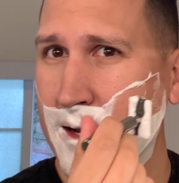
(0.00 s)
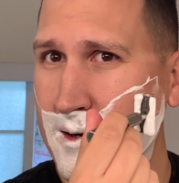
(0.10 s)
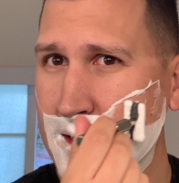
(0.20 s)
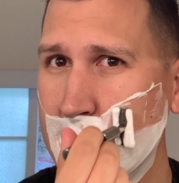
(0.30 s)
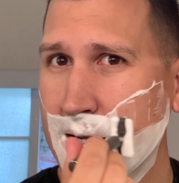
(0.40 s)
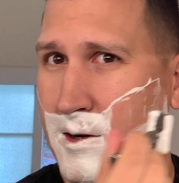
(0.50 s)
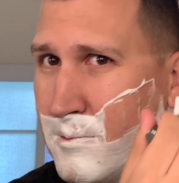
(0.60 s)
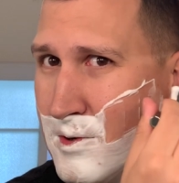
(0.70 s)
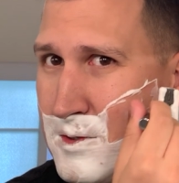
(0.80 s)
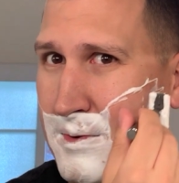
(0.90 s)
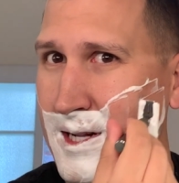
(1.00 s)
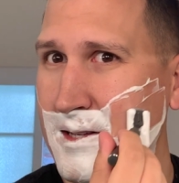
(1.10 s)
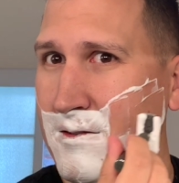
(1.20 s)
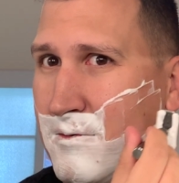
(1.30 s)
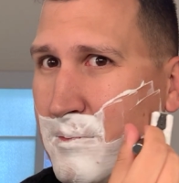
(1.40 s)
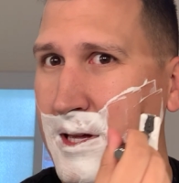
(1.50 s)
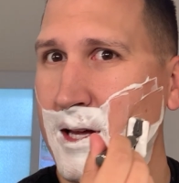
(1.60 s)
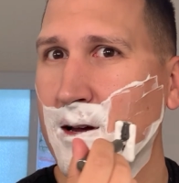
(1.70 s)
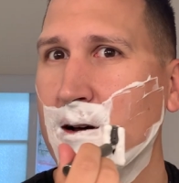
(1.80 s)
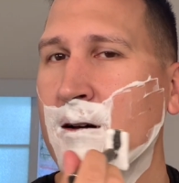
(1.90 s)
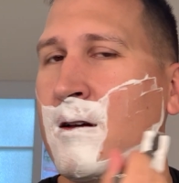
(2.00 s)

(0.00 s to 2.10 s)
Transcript: understand her perspective being